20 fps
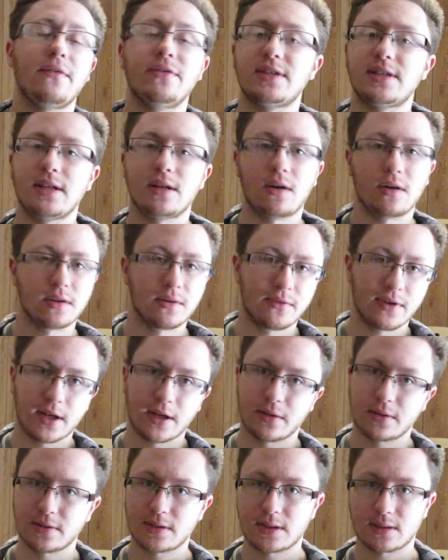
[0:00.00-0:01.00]
haven't seen all the
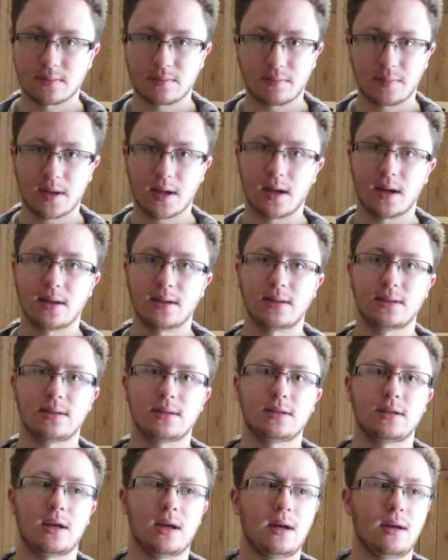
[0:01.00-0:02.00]
videos
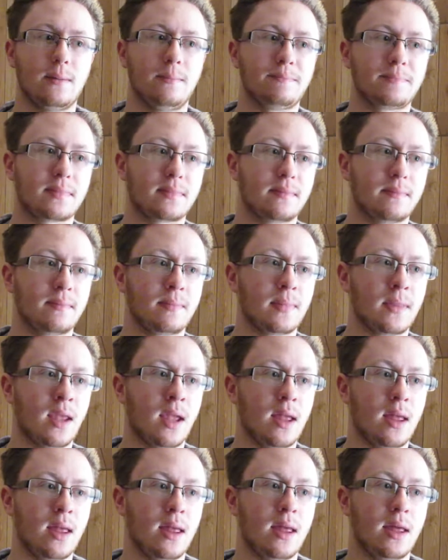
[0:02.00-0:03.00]
because, don't
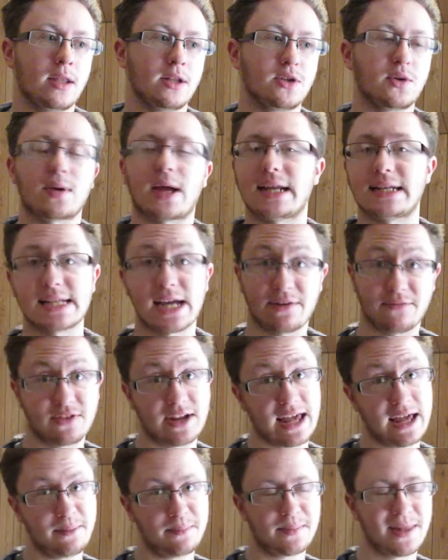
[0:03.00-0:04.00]
got time
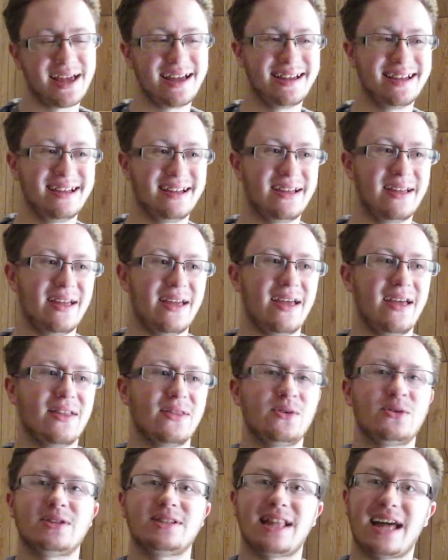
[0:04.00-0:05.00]
for that.
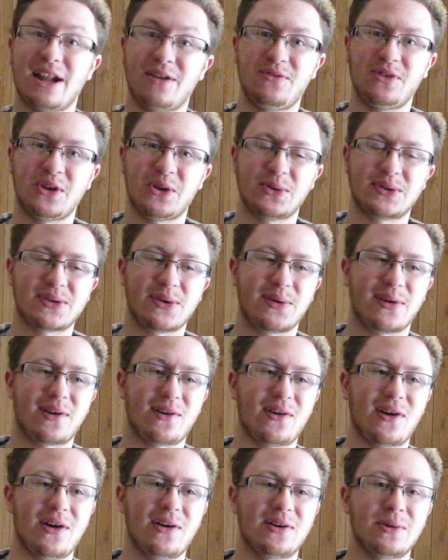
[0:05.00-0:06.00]
There's a lot of videos going
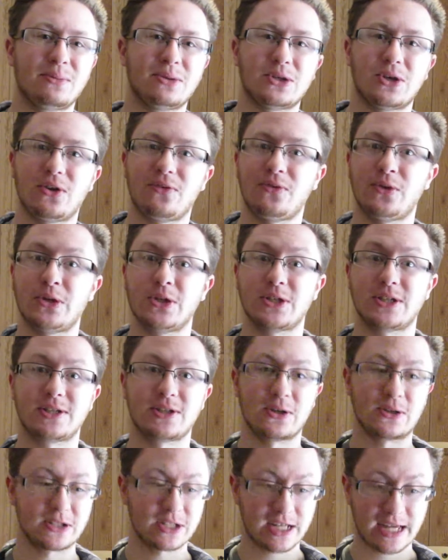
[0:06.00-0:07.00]
around. I'm sure if you just
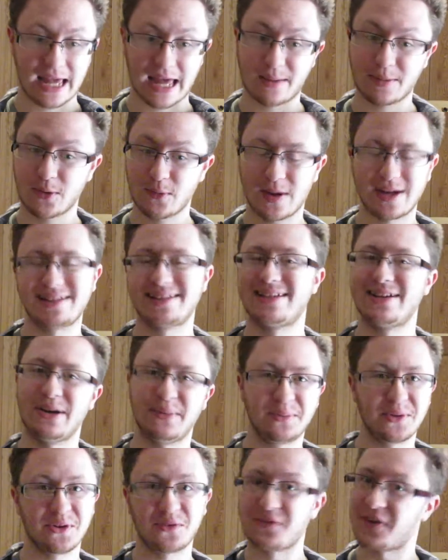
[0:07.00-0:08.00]
search Gabbie
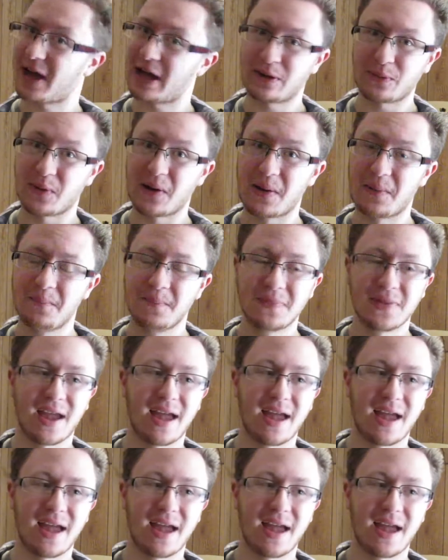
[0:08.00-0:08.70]
Ricegum, you'll find one.